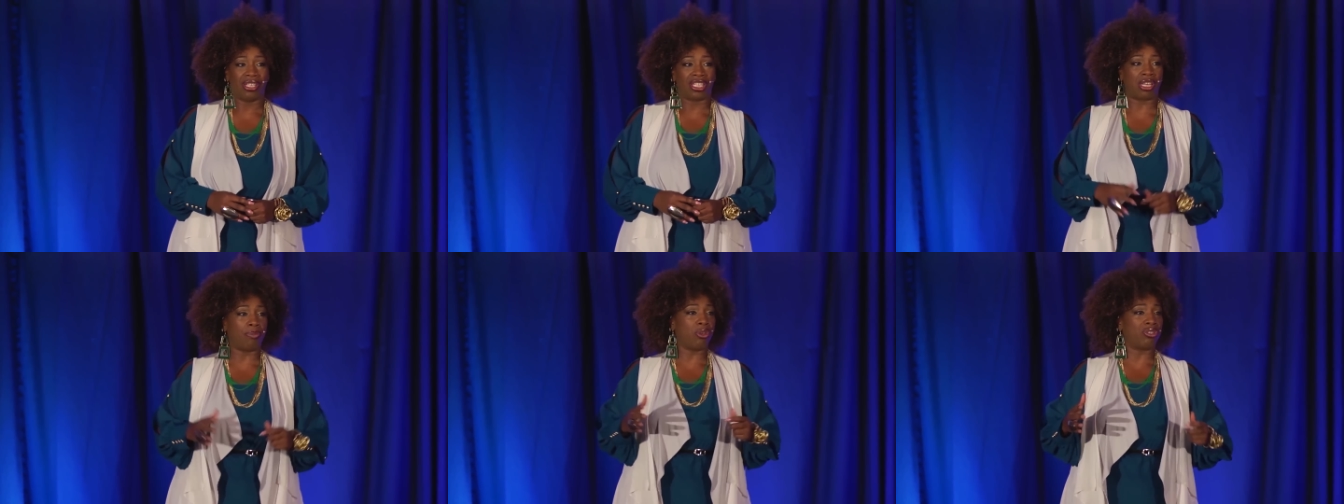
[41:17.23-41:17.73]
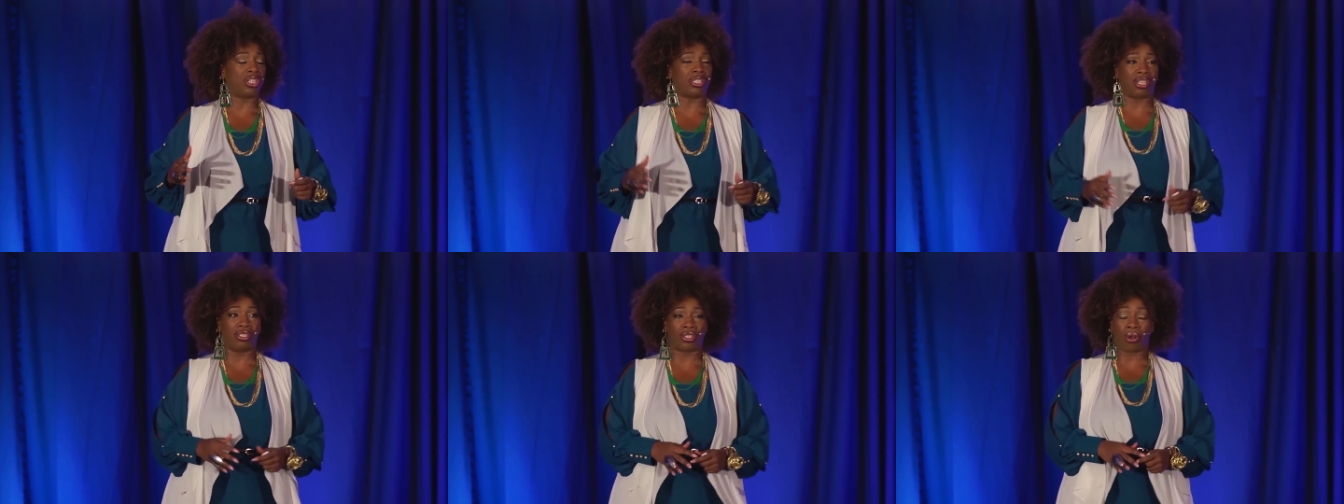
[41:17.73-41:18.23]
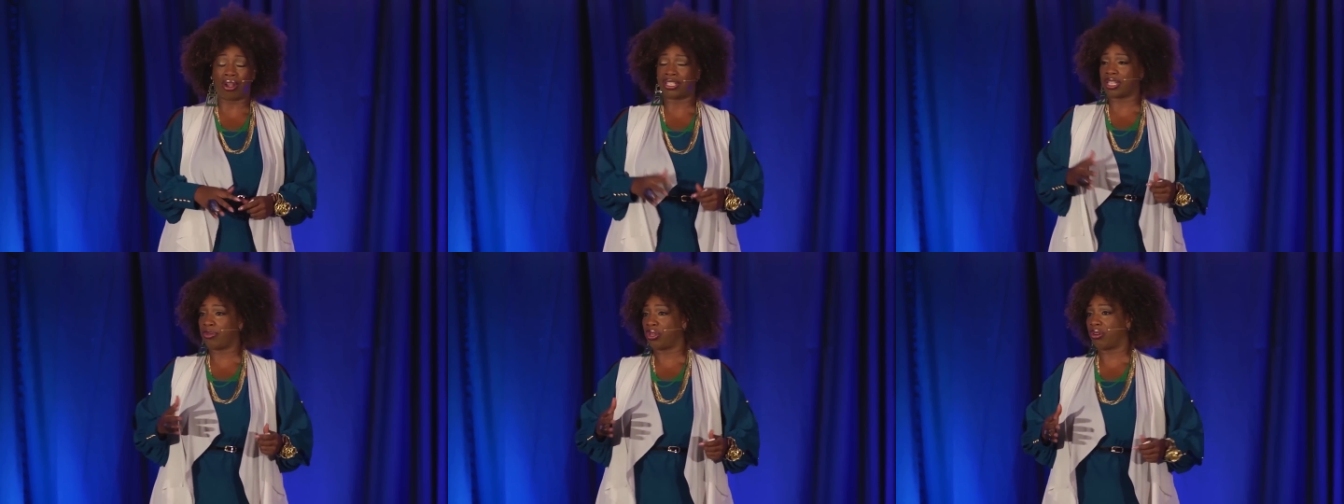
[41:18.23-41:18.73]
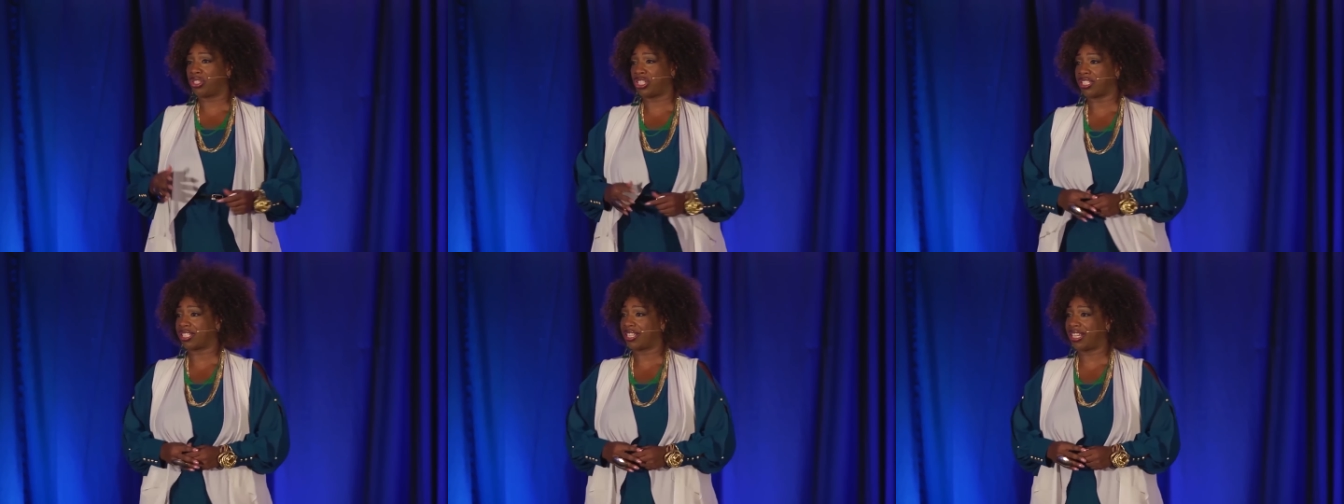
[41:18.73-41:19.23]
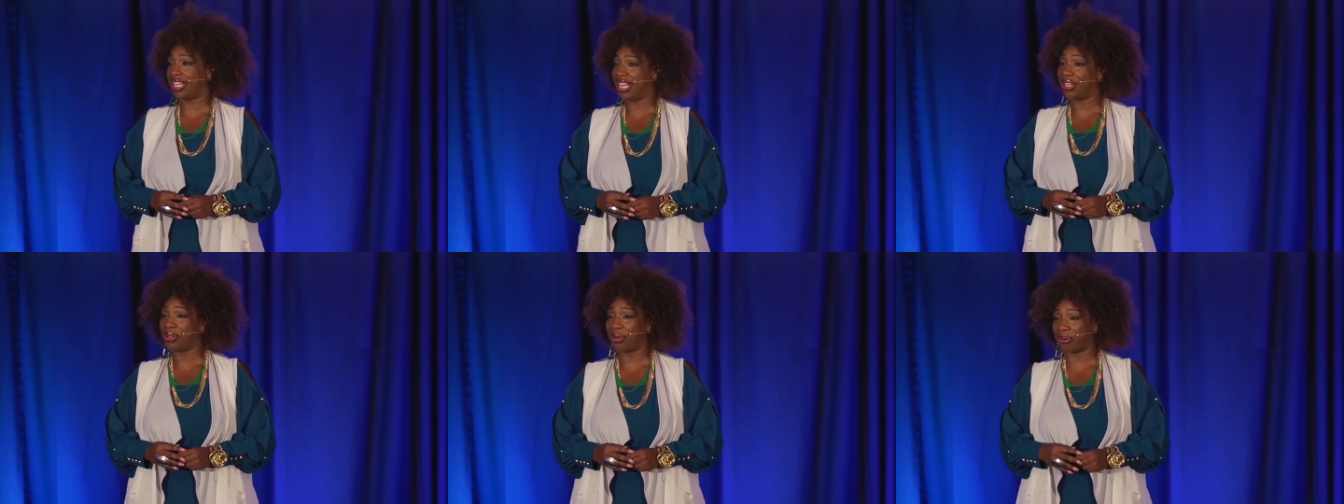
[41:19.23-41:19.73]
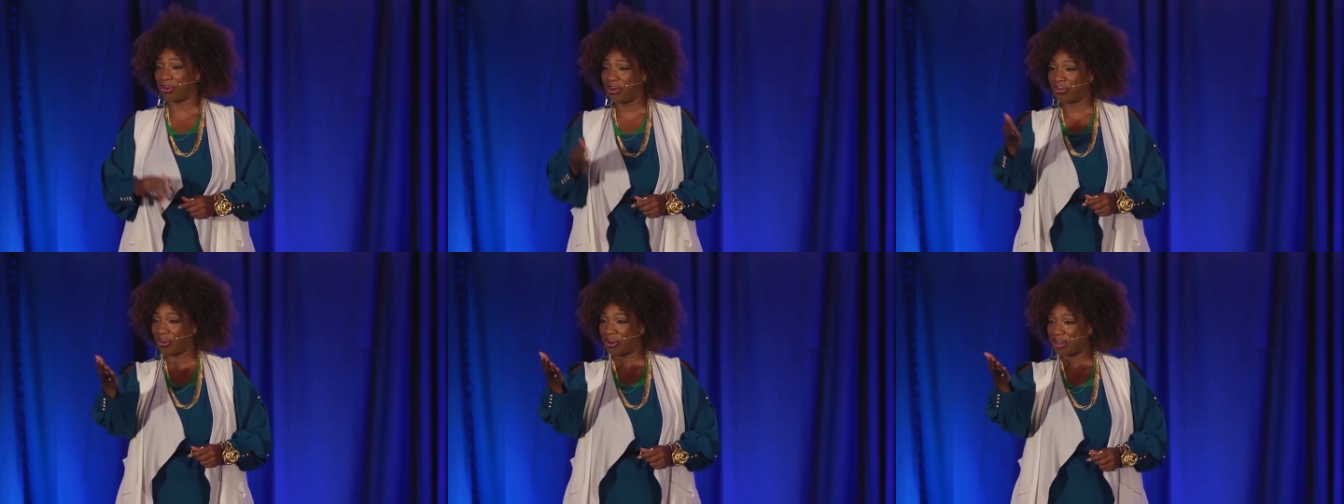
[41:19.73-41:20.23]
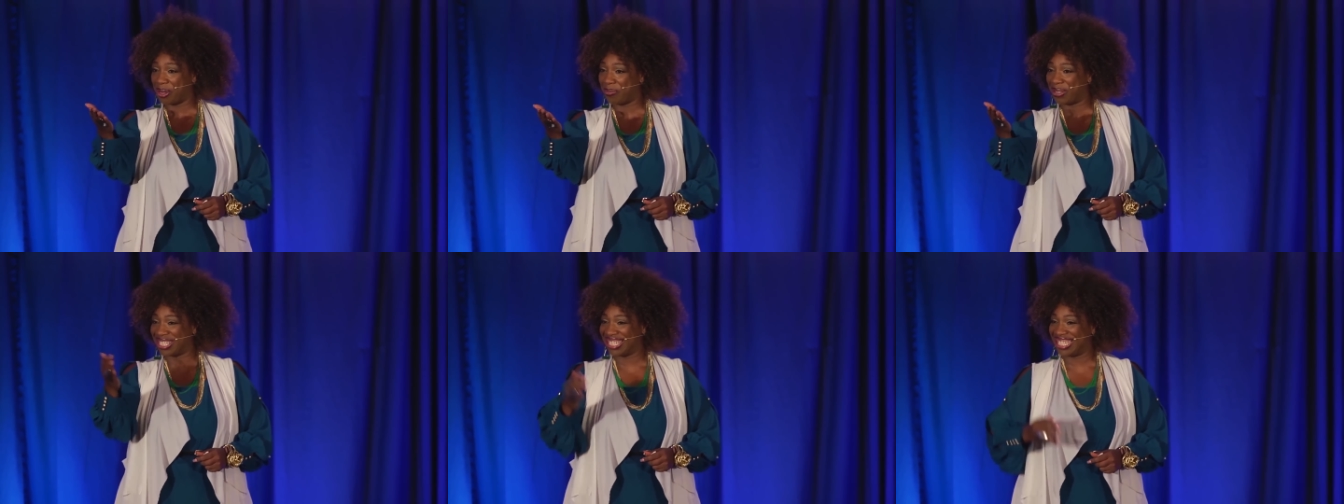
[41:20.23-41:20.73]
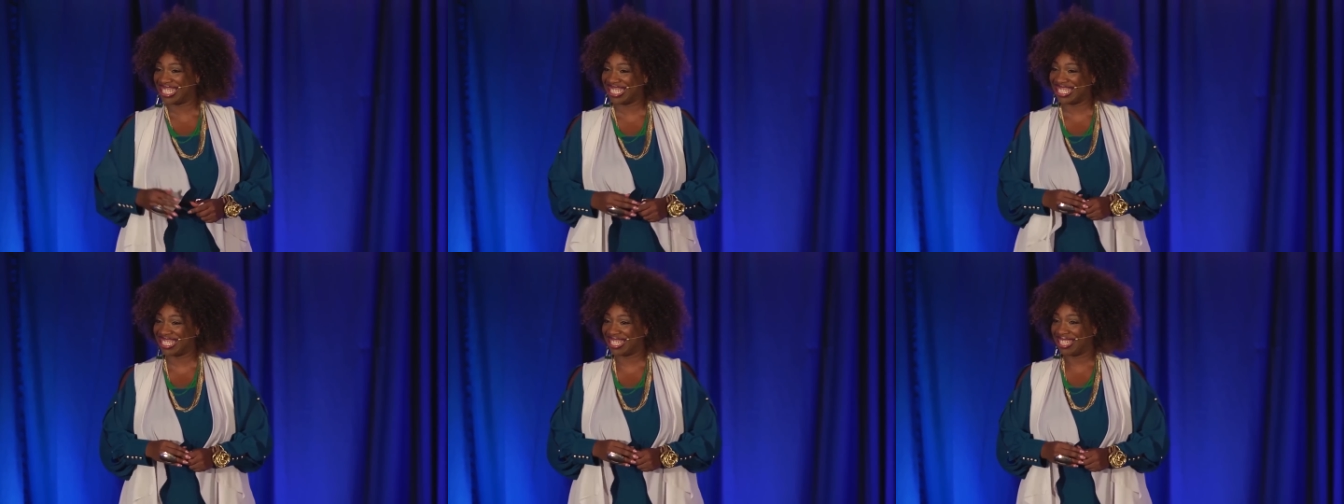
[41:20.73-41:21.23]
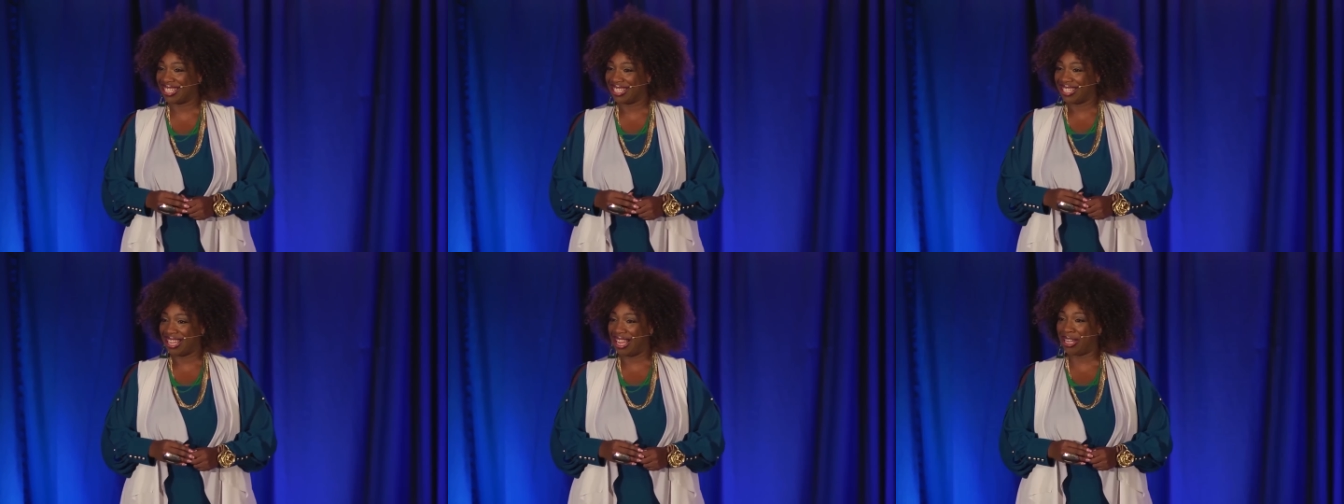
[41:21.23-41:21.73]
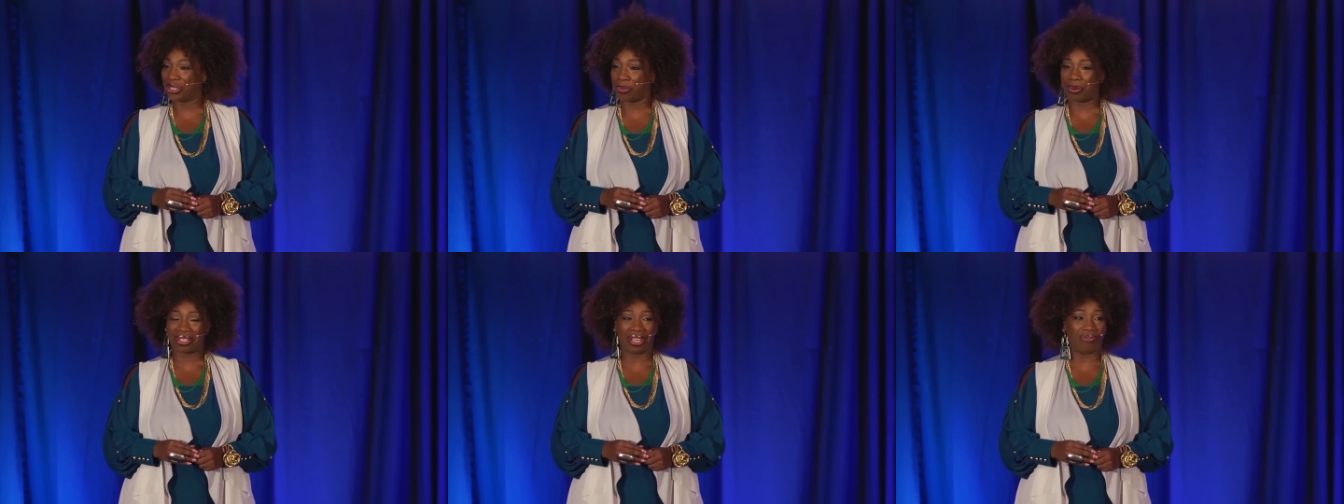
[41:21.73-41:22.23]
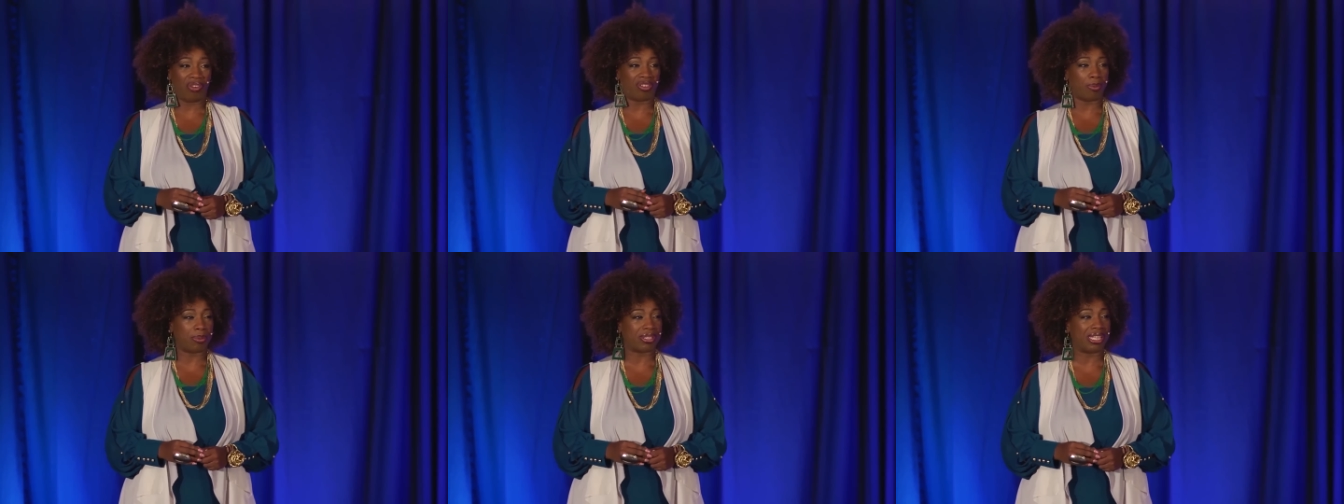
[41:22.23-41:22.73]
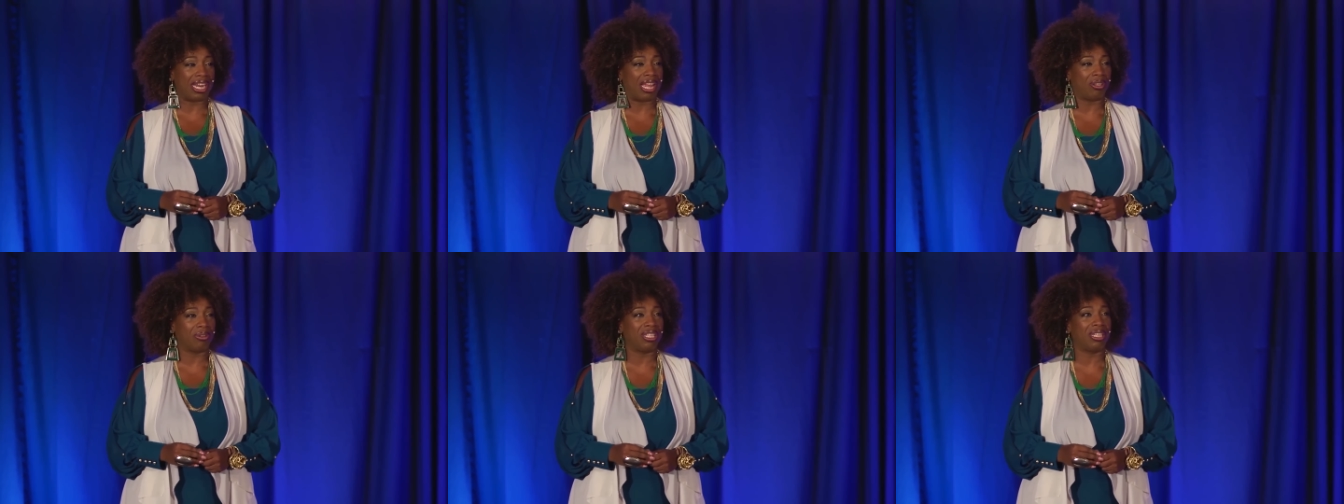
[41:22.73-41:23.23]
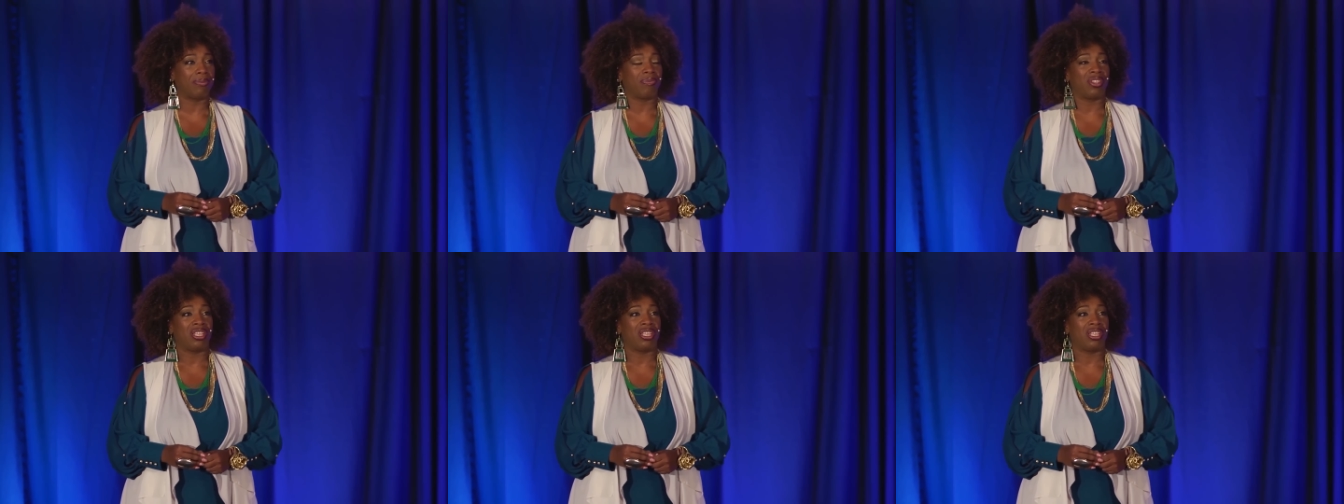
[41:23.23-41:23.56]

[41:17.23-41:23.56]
Some of you are just getting started. Some of you are just in your groove, growing your businesses one hundred percent, fifty percent annually.